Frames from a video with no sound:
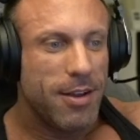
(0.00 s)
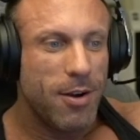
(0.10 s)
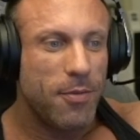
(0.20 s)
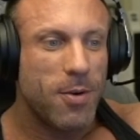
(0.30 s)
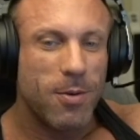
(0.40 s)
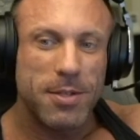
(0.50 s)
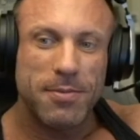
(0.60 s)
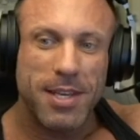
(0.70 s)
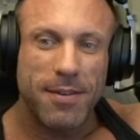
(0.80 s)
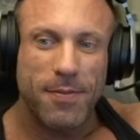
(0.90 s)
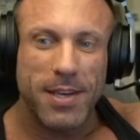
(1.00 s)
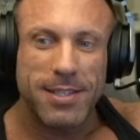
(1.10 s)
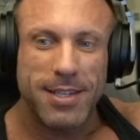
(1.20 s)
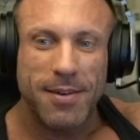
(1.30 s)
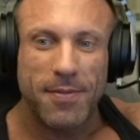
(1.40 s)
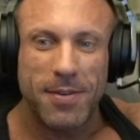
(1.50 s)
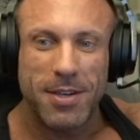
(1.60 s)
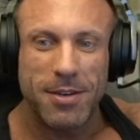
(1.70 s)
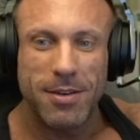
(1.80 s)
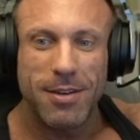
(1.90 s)
of course we can fix that for
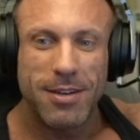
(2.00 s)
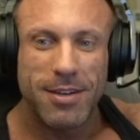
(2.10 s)
you,